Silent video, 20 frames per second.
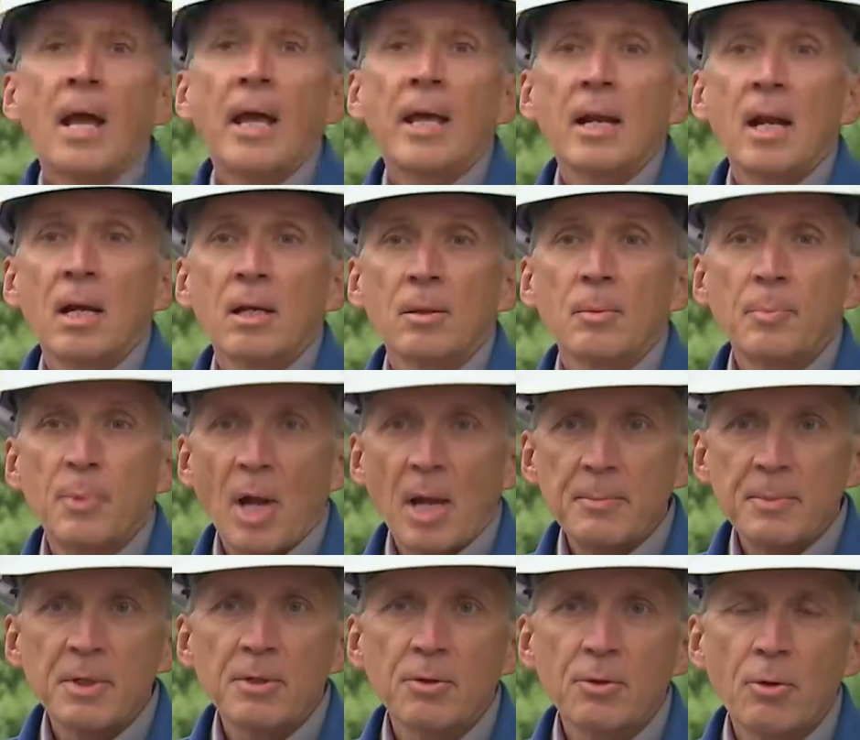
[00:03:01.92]
and are the
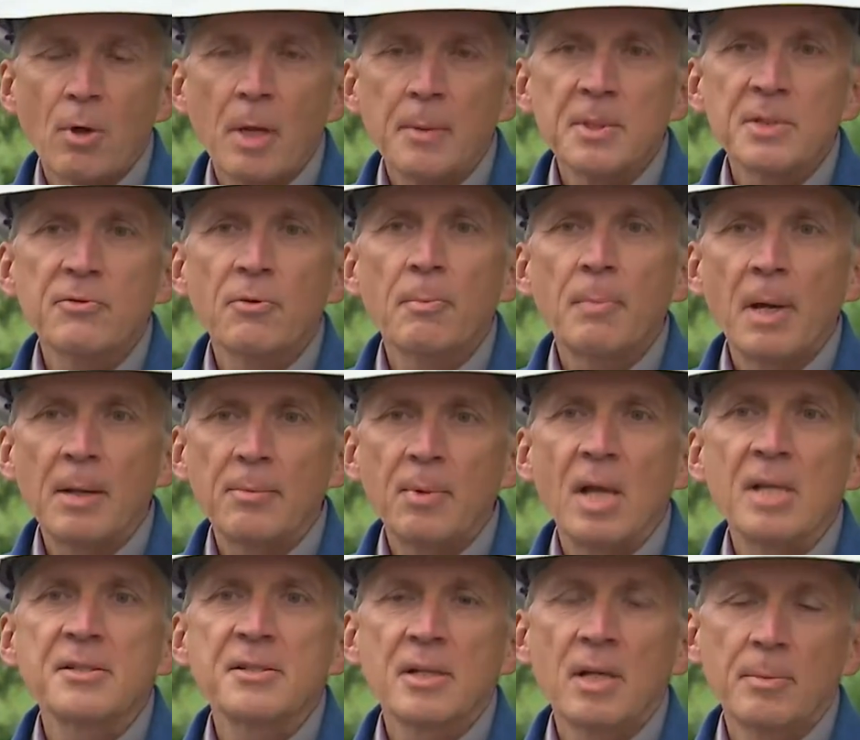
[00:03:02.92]
primary requirements for
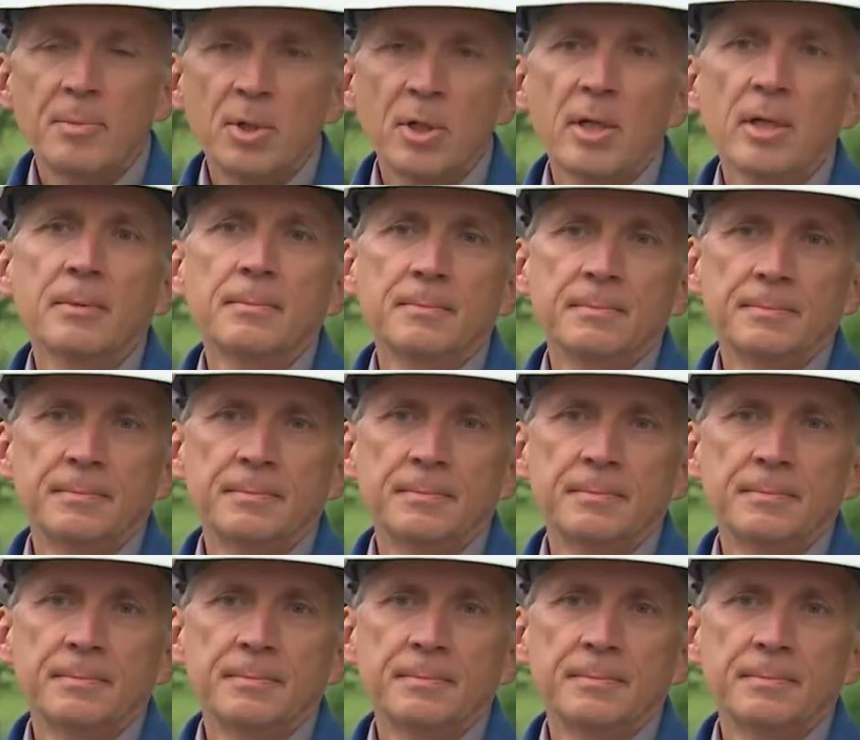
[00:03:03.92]
pipelines in Alberta.